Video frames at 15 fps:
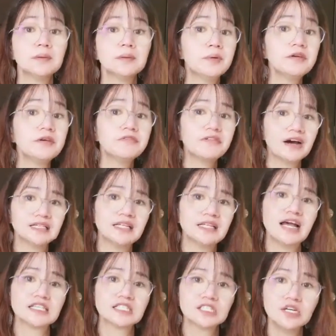the big fund
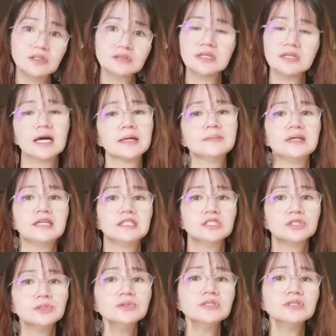has not come
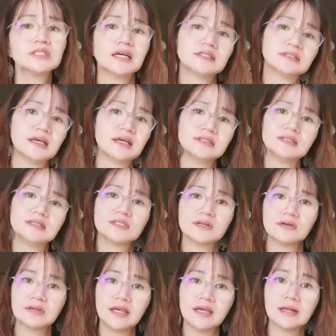into Sunzen
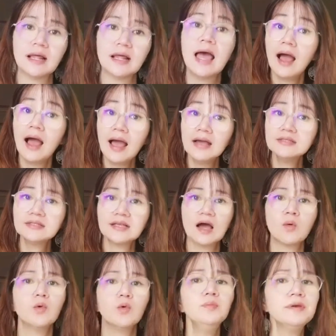stock yet. Hence,
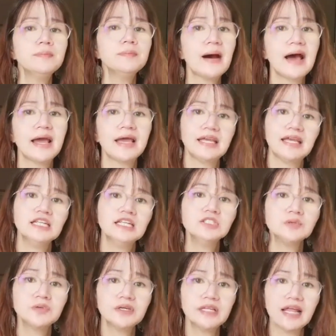I won't be buying
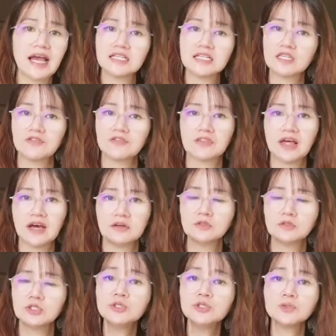into it as of
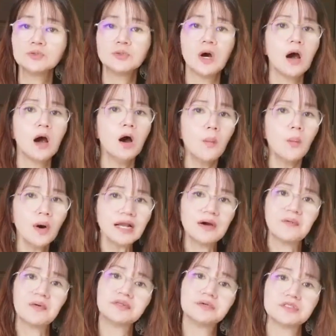now too. What I
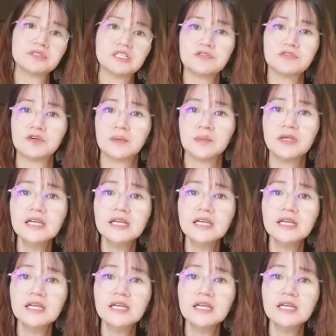want to see from